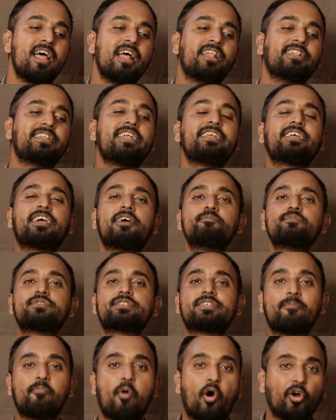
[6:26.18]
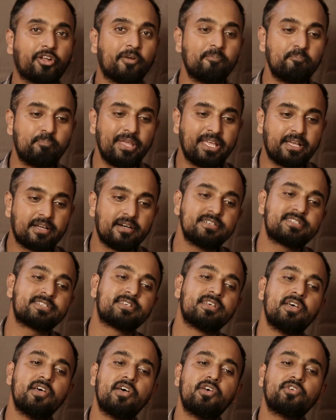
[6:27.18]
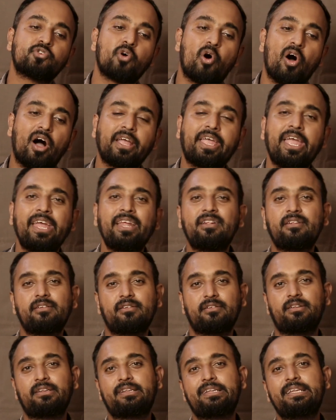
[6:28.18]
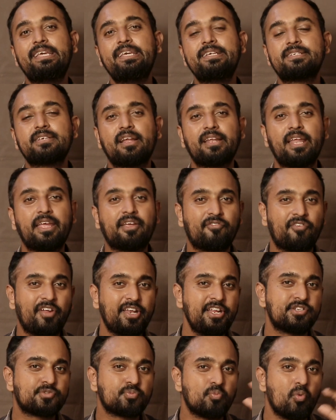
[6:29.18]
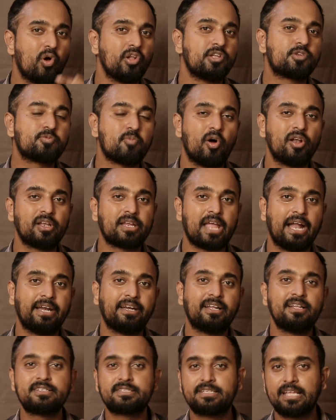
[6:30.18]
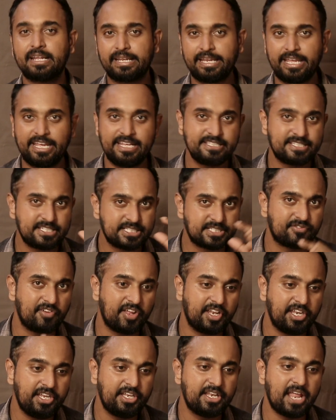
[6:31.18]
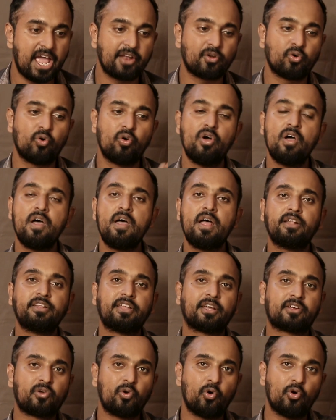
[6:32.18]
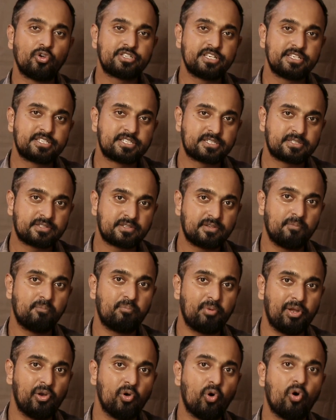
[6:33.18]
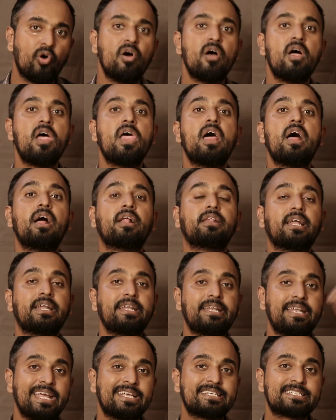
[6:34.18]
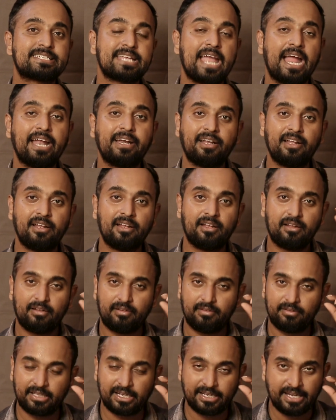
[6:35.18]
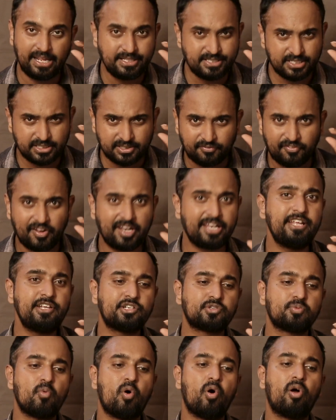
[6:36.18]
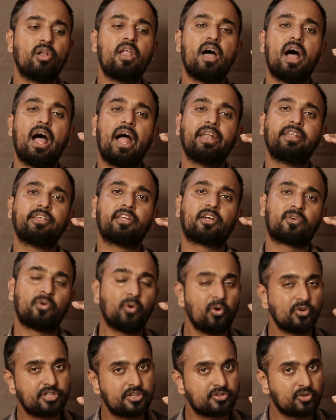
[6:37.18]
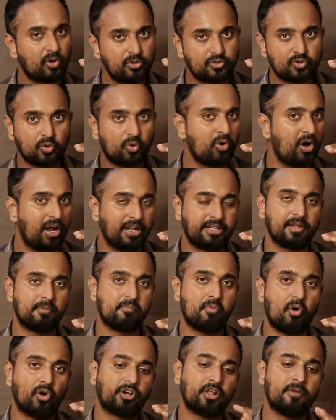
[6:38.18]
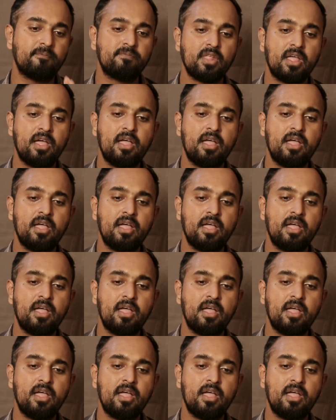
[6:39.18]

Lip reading: Then comes the bottom pickers. So again these are like very small candles, the range is very narrow, the close is below. The next candle, the range is very small and the close is also at the bottom.